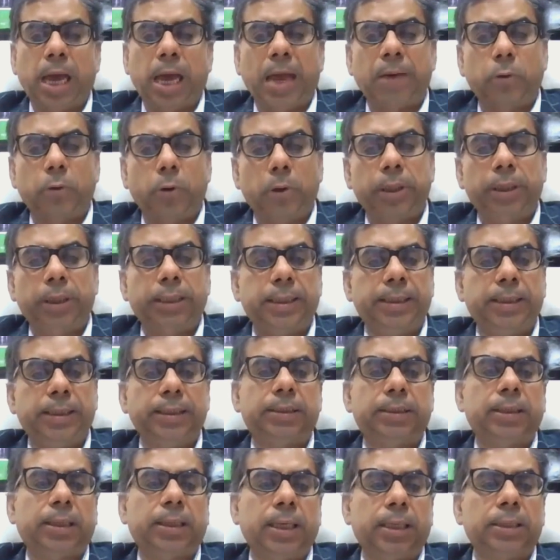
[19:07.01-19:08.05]
I've already
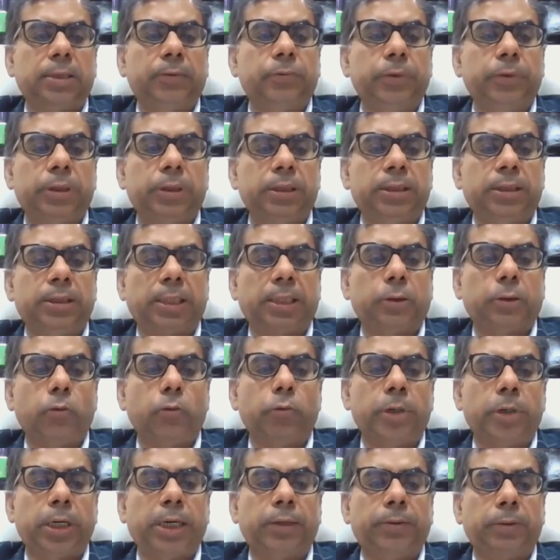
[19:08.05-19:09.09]
discussed, which is
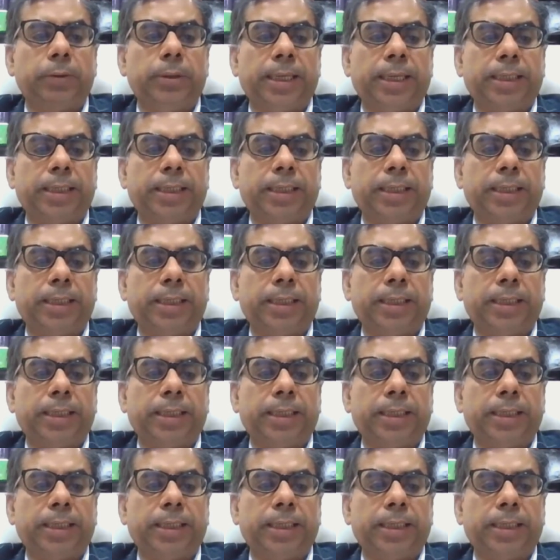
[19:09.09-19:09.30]
excluded,